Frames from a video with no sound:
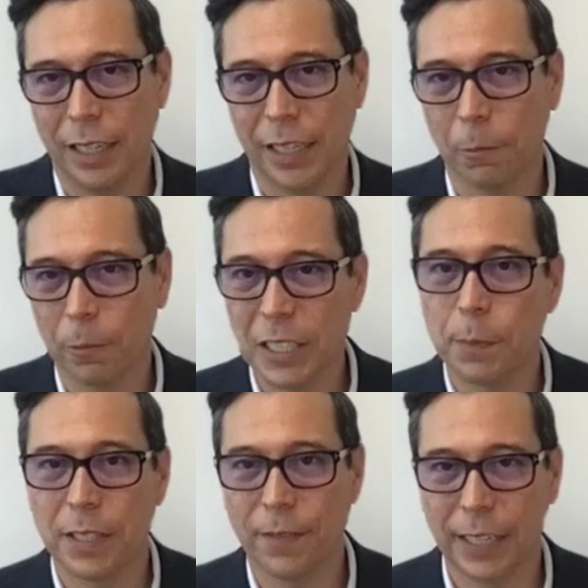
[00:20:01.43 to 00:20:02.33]
uh, one
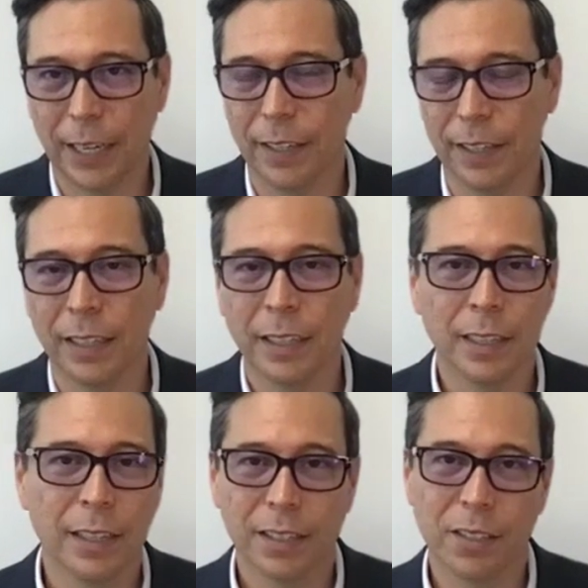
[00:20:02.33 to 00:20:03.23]
specific area
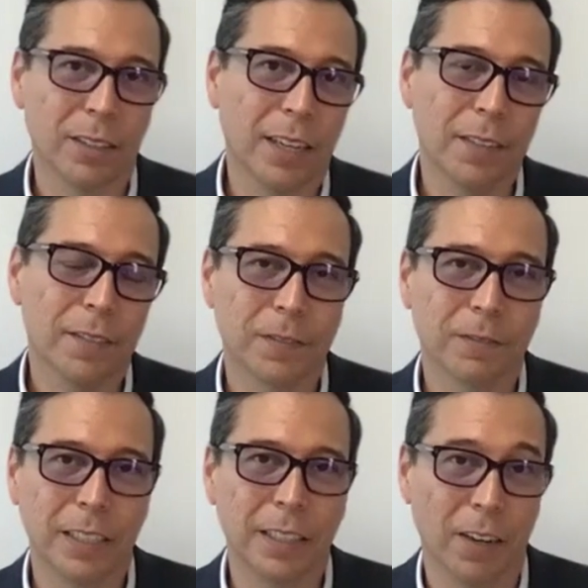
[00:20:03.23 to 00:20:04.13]
so a lot of
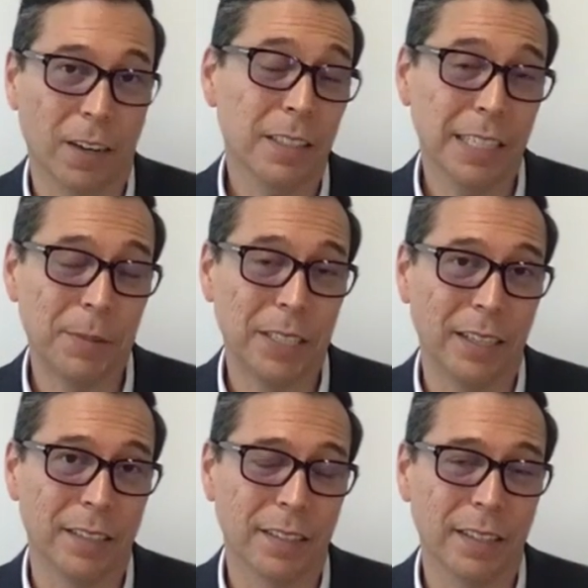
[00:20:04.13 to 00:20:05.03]
what our team
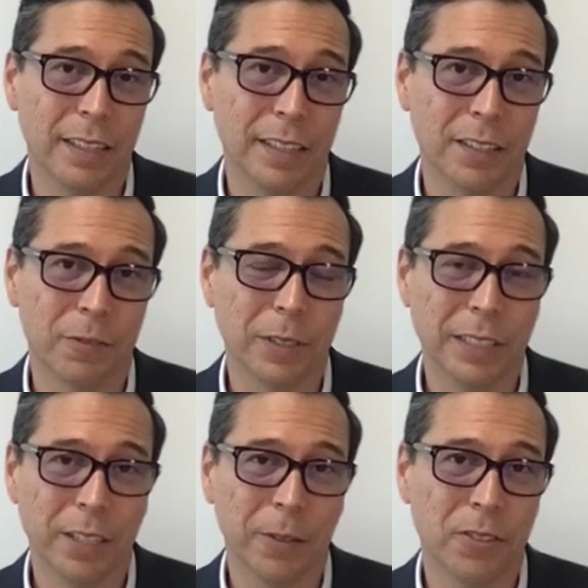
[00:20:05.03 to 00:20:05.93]
does is
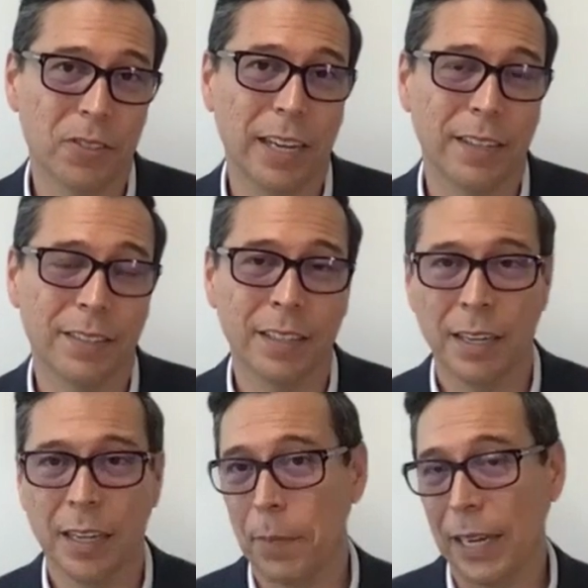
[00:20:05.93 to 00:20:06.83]
really go assess
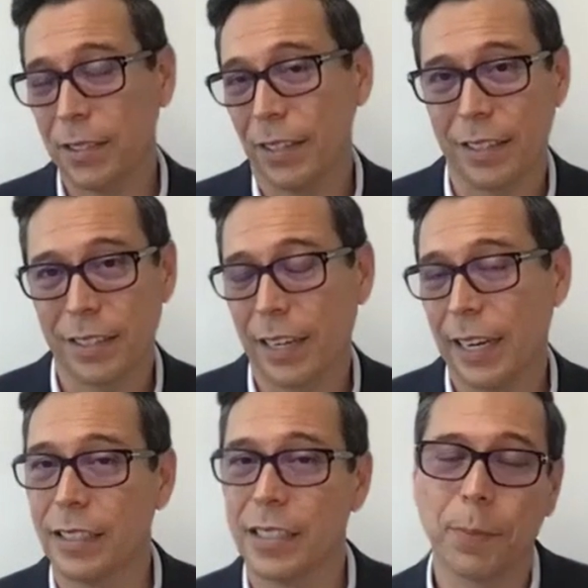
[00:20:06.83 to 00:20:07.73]
based on the
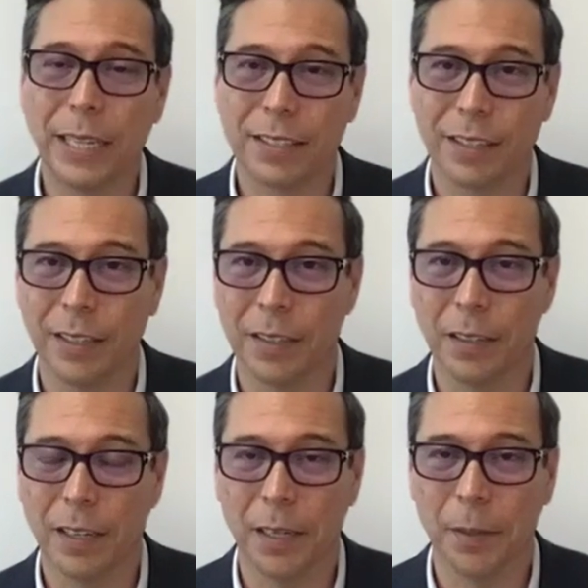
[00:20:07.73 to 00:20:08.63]
science based
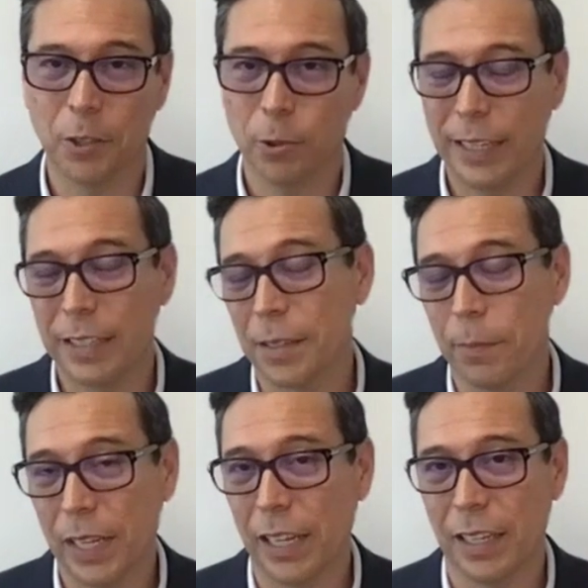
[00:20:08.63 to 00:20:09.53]
on um, the trends
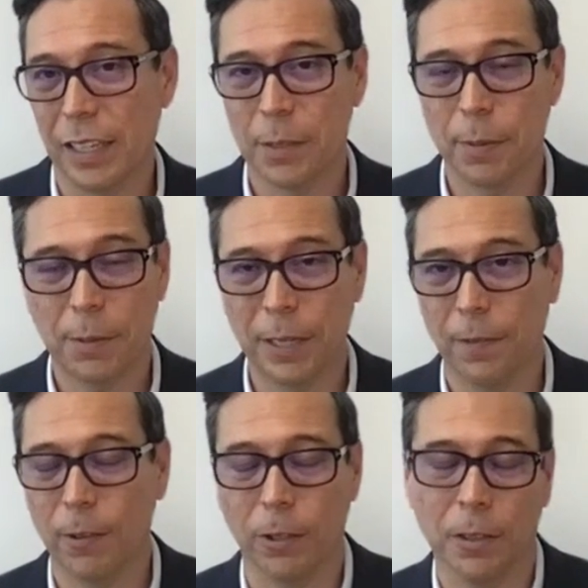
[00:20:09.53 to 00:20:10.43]
in, uh, in space media
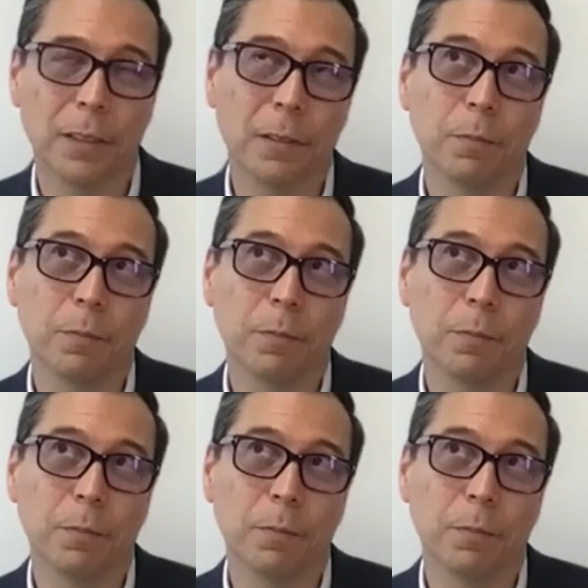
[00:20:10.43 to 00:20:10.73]
or